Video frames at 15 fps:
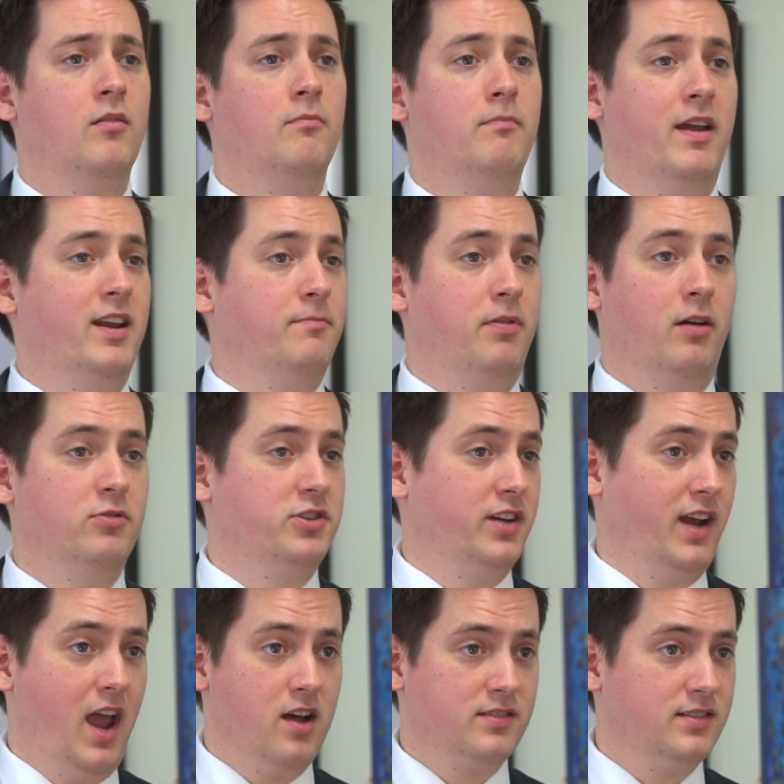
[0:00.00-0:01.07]
Many publishing
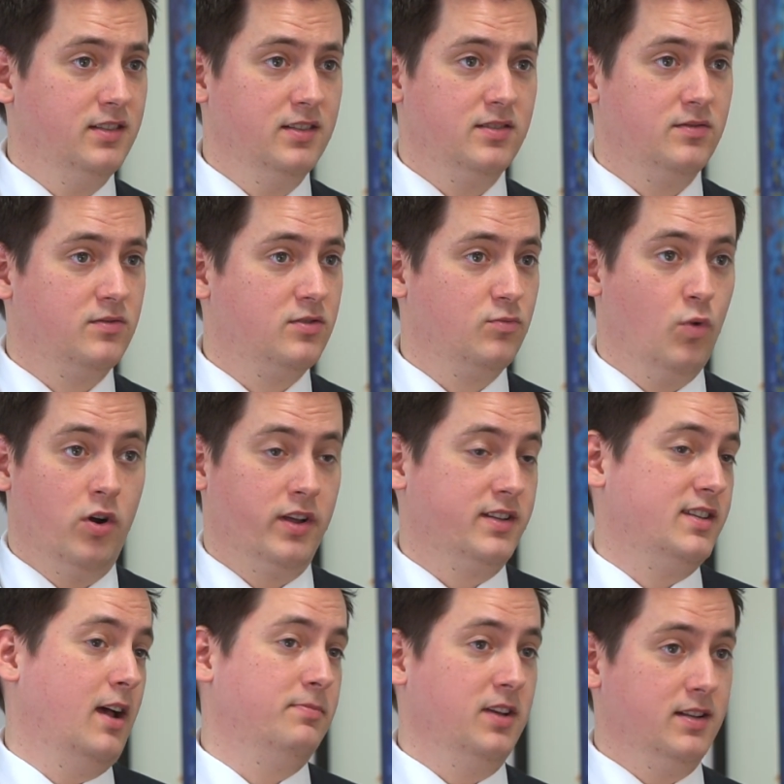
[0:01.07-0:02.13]
houses won't
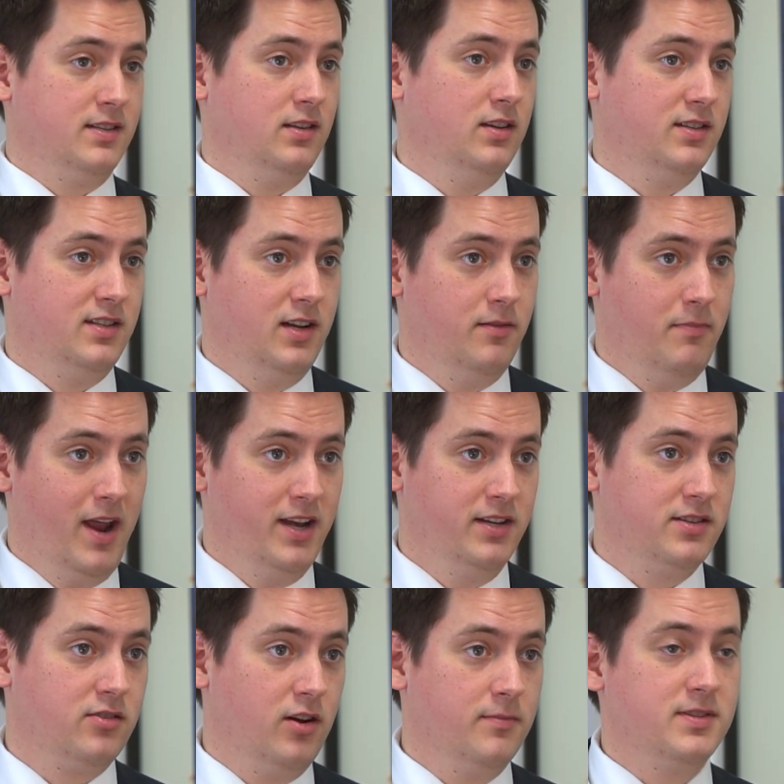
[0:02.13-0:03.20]
accept unsolicited
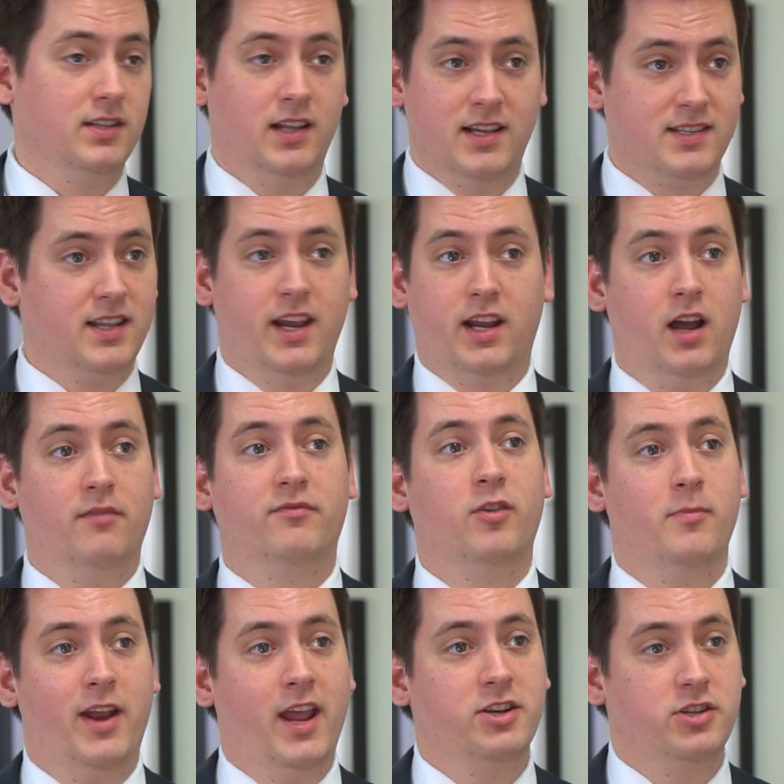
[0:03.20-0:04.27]
manuscripts unless they come
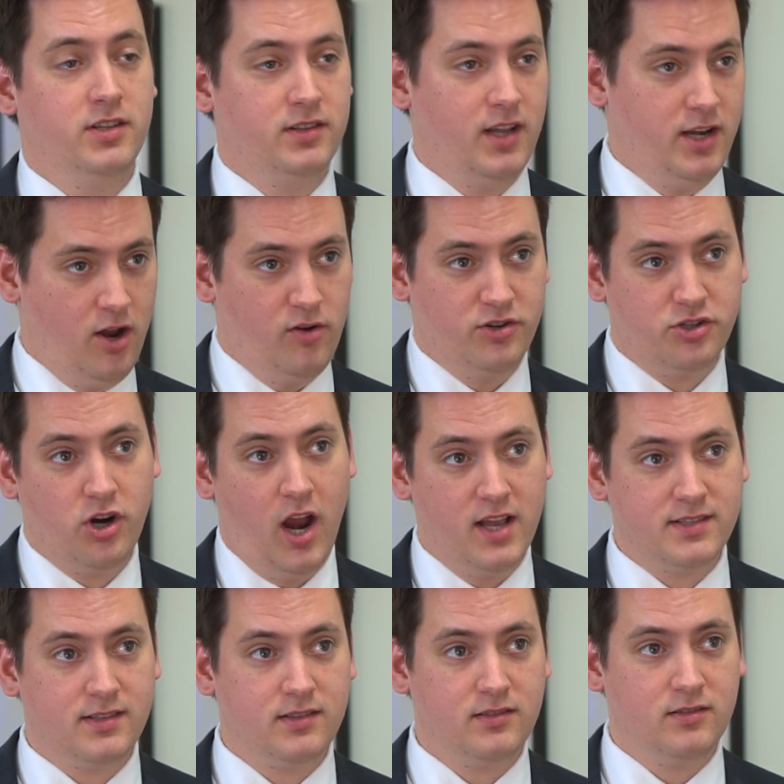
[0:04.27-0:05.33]
from an agent they know and
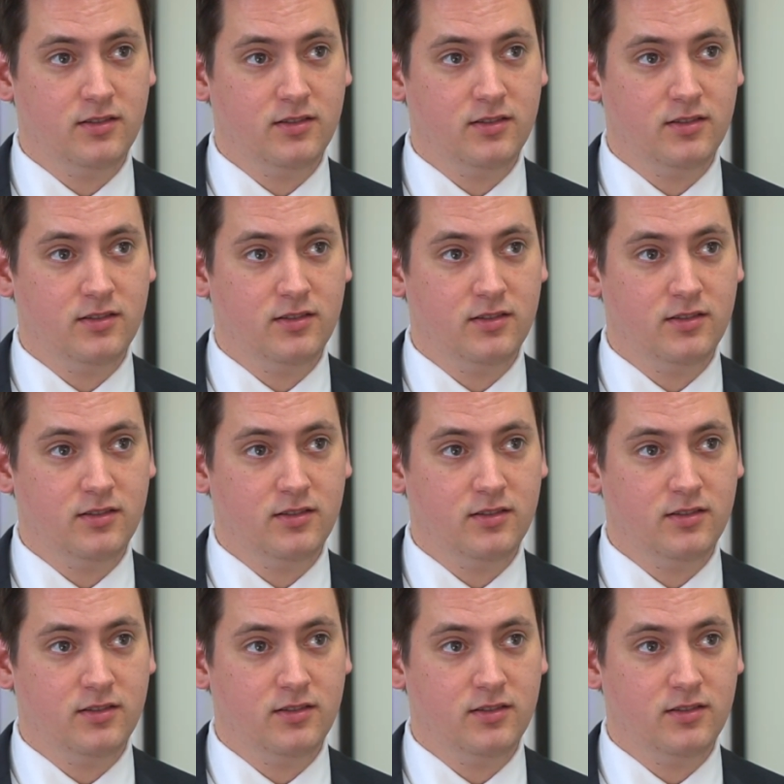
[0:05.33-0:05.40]
trust.